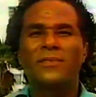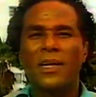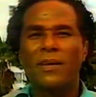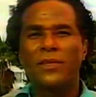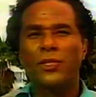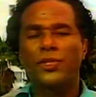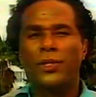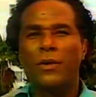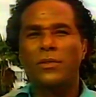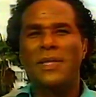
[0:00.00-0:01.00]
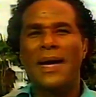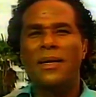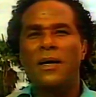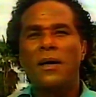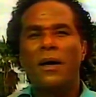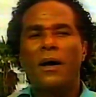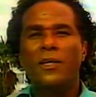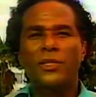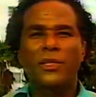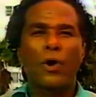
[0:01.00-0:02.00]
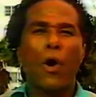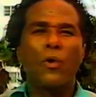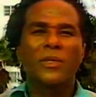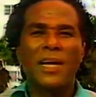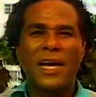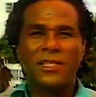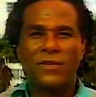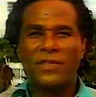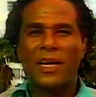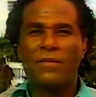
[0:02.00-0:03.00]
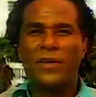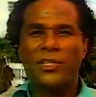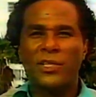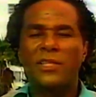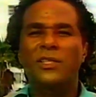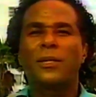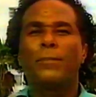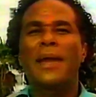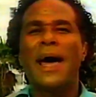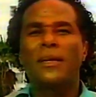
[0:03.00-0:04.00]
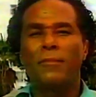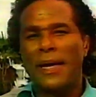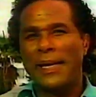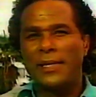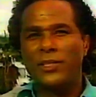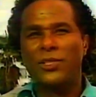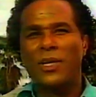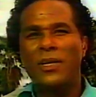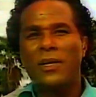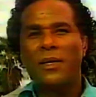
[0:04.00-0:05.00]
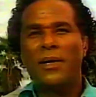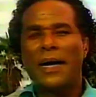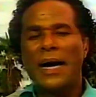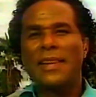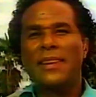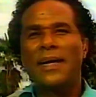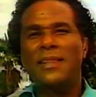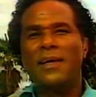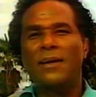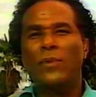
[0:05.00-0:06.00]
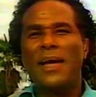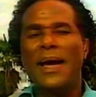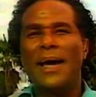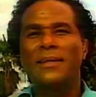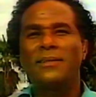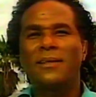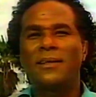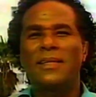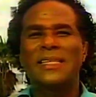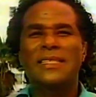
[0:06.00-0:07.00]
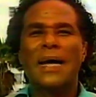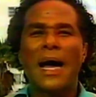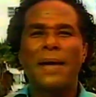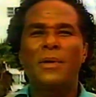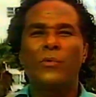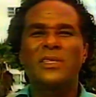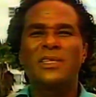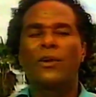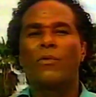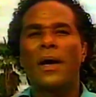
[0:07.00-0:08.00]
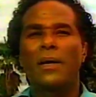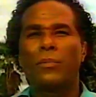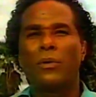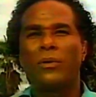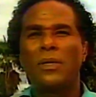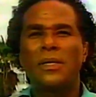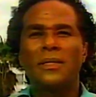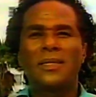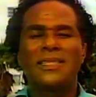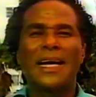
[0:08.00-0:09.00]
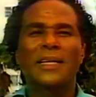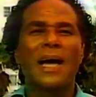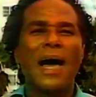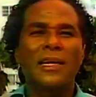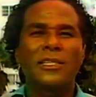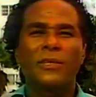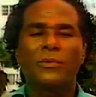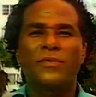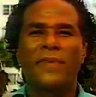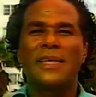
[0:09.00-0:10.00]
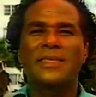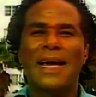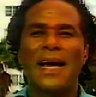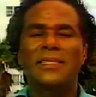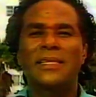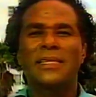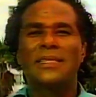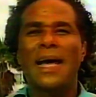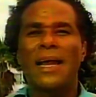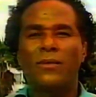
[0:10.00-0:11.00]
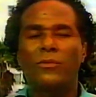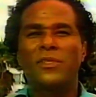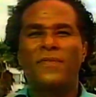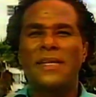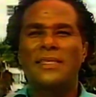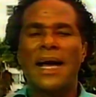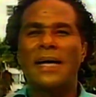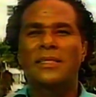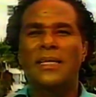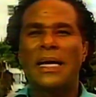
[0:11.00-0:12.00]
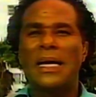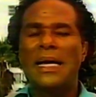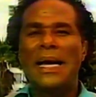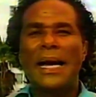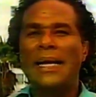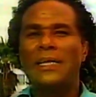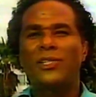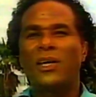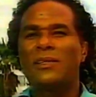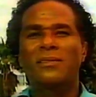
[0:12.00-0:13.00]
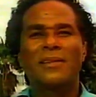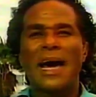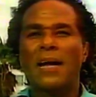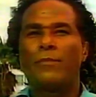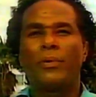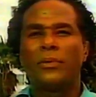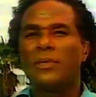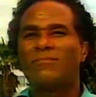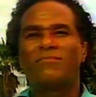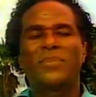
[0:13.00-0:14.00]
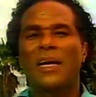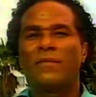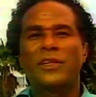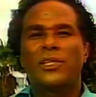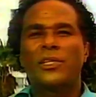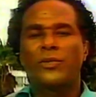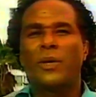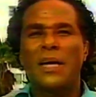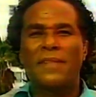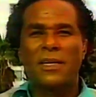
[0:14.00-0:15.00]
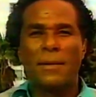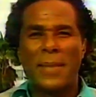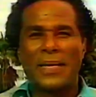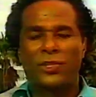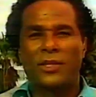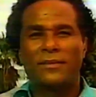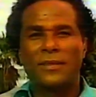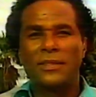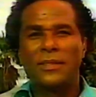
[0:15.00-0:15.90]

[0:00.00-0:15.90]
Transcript: of television shows that ushered the golden age of television into the platinum age. Uh, I think that we had uh, the timing was incredible, the technology was fantastic, the talent was fantastic, and it just catapulted television into another dimension.